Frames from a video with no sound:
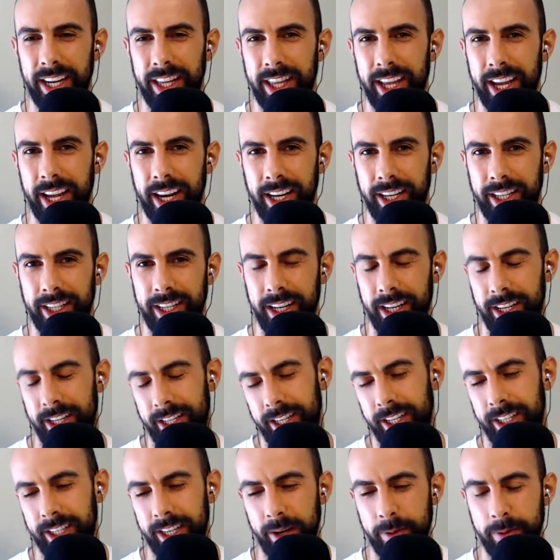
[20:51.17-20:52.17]
that it's the
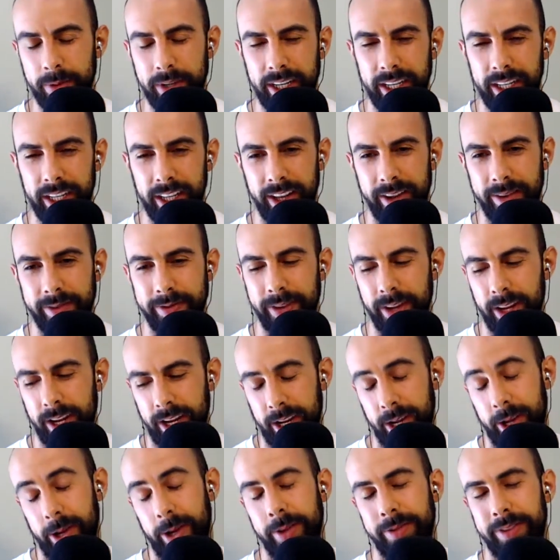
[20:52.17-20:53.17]
same deal of,
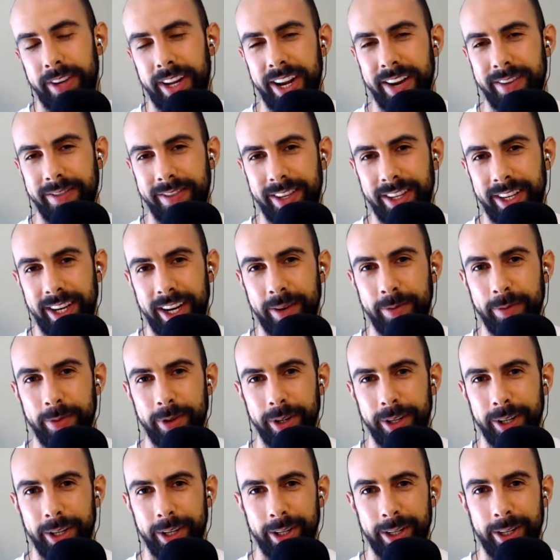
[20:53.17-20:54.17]
well, if I have this
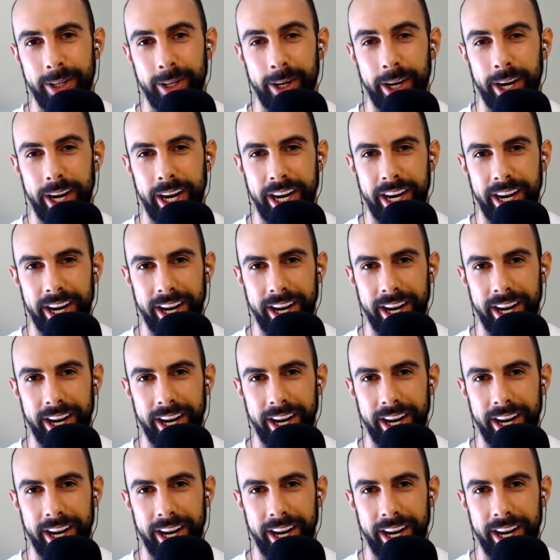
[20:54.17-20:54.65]
hamburger today,